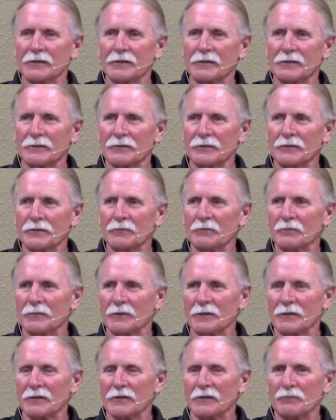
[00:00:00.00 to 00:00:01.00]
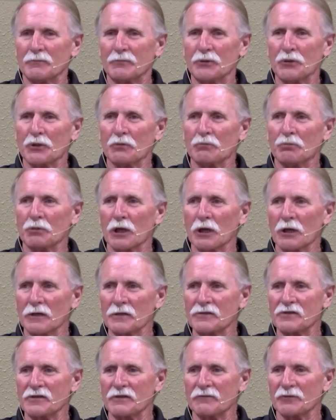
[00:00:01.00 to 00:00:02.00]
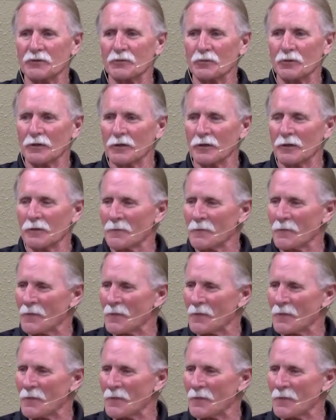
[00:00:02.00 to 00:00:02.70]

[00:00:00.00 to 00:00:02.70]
the pure bloods, if you will,